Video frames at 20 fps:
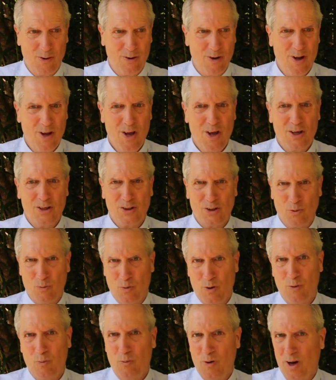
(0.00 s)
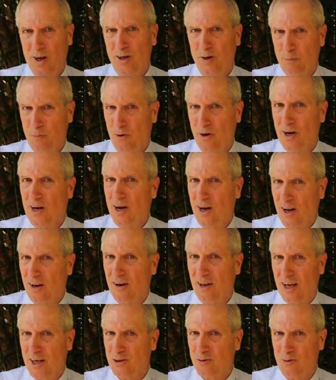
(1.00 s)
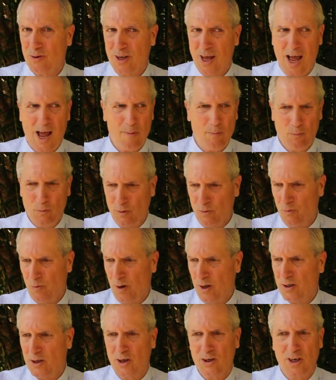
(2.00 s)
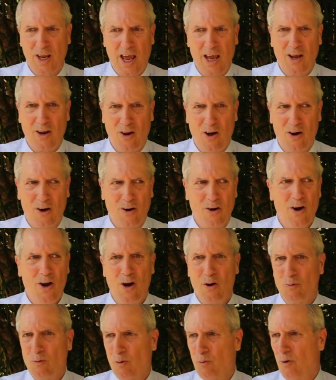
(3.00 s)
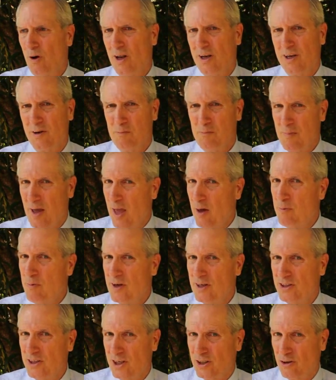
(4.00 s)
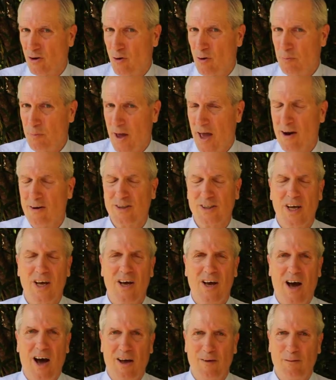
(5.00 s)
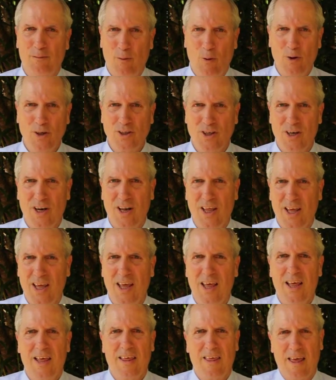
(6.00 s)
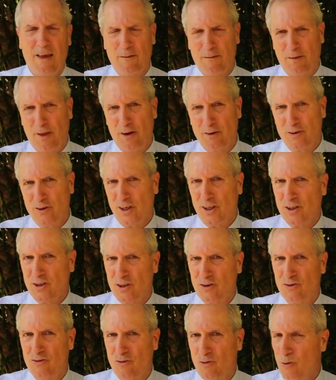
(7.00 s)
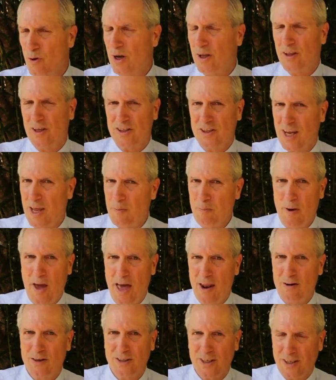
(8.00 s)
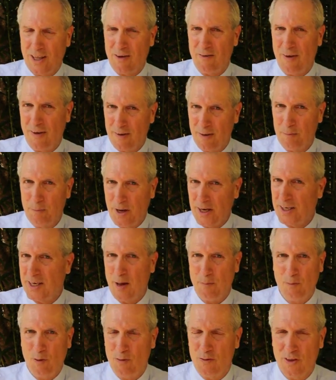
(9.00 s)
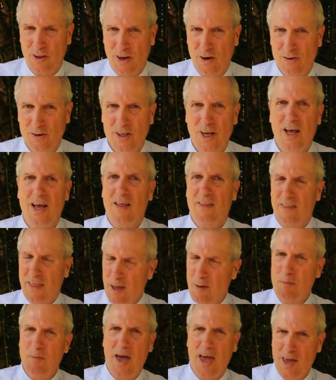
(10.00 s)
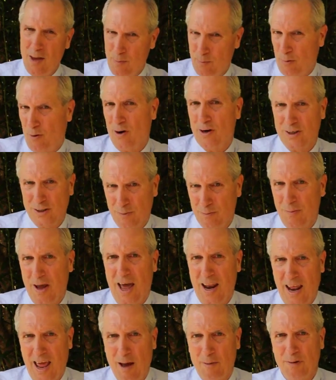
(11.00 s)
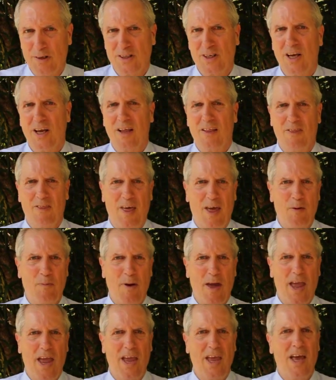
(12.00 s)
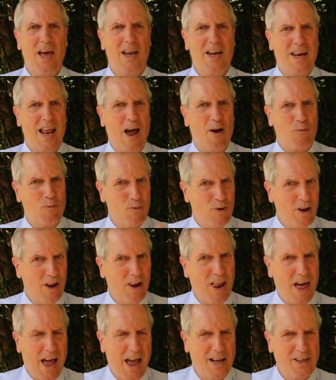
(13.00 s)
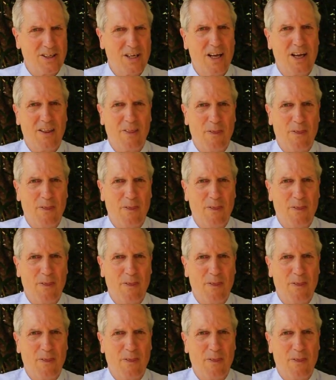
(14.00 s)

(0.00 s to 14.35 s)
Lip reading: own. So we're willing to put in a little extra time. We're willing to take longer. We're willing to maybe adjust our own patterns. Unfortunately, if they're just doing the same patterns that they've picked up over the years, they may impart some bad habits. They may not realize